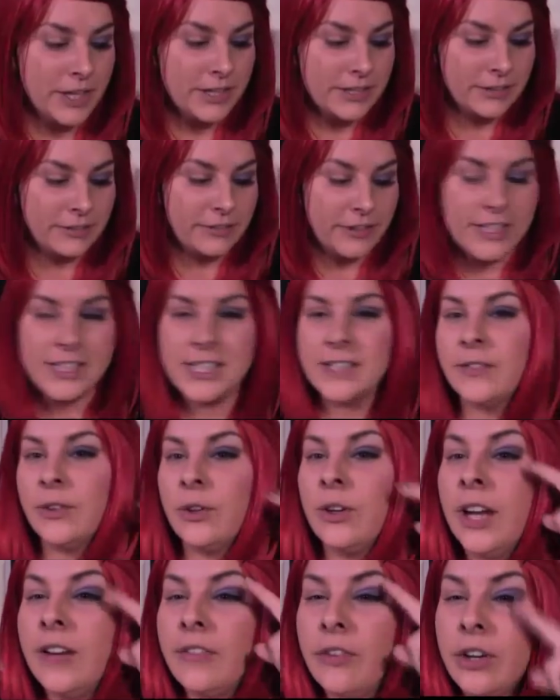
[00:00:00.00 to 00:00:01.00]
So first of
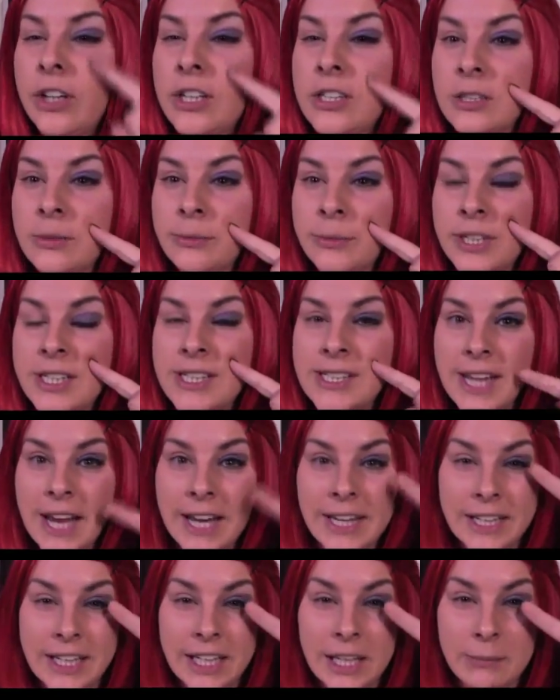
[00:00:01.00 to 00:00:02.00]
all, I've already done one
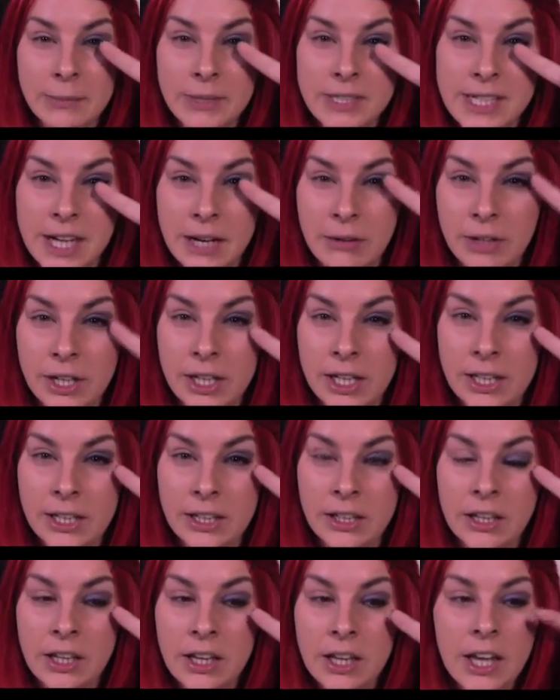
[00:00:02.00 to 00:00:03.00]
side to keep it down a
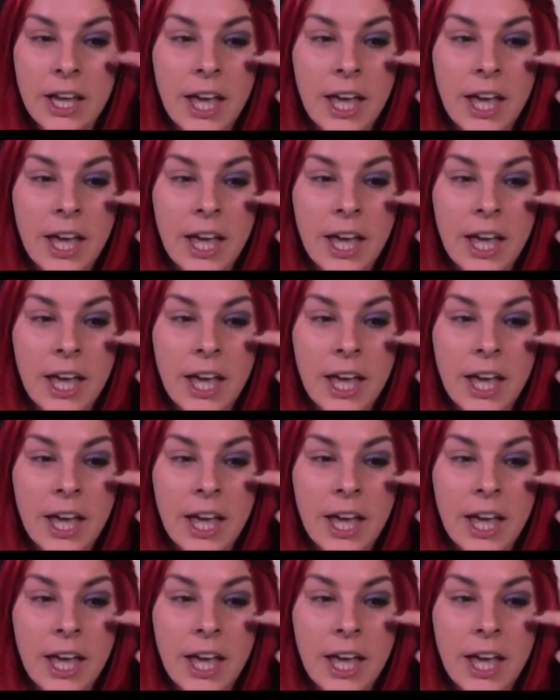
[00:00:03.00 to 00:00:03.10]
little.